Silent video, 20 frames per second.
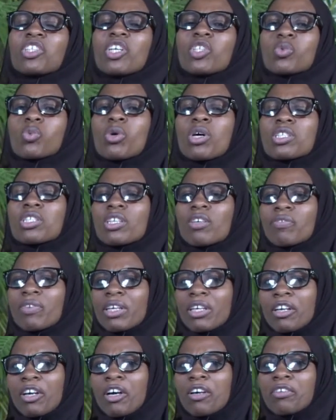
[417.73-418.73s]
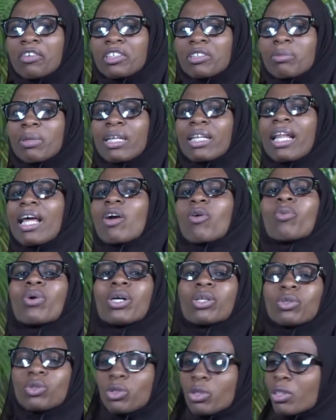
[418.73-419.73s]
just words of encouragement, like,
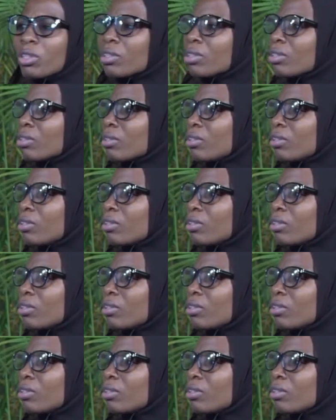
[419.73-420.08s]
well done.